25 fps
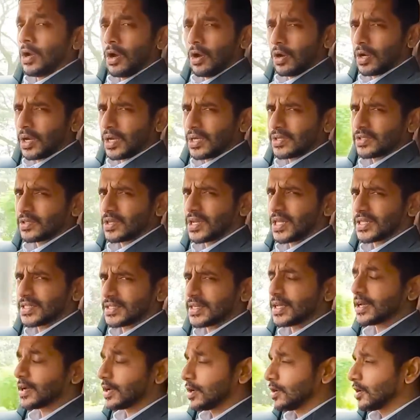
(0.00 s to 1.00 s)
Okay, so let's
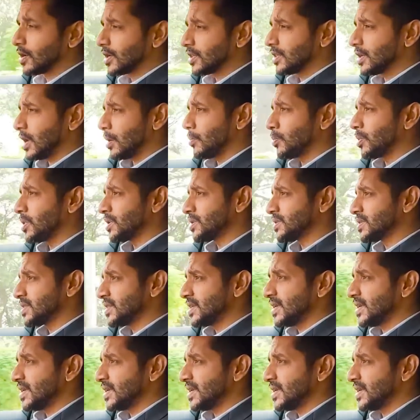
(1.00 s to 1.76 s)
take a look at the numbers.